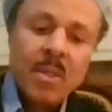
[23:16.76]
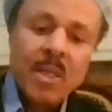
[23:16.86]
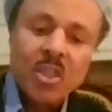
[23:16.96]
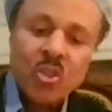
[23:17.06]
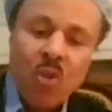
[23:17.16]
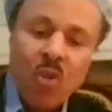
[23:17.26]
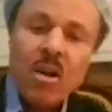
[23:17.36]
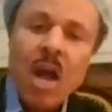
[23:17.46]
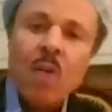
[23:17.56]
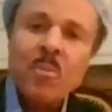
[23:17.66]
His
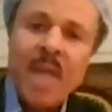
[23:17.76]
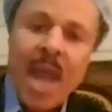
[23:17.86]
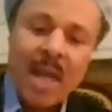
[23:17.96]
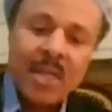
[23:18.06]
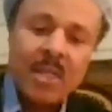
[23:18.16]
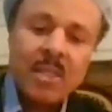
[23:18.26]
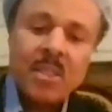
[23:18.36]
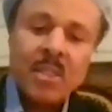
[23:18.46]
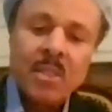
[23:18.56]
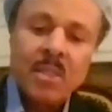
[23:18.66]
strong-arm
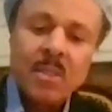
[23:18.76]
tactics,